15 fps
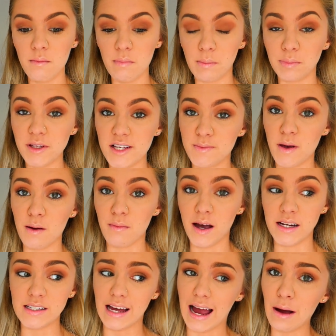but please bear in
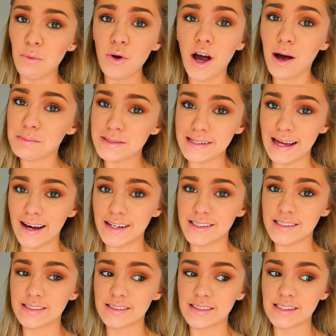mind I woke up to
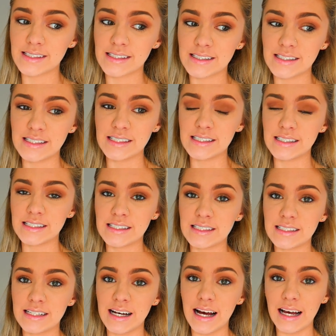that
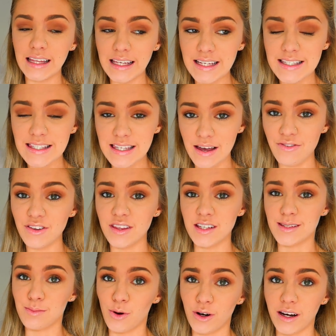at like 7
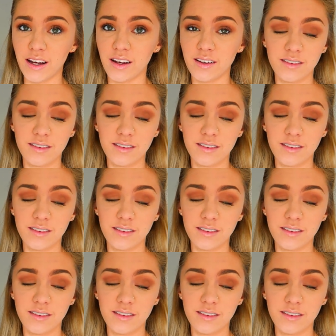this morning.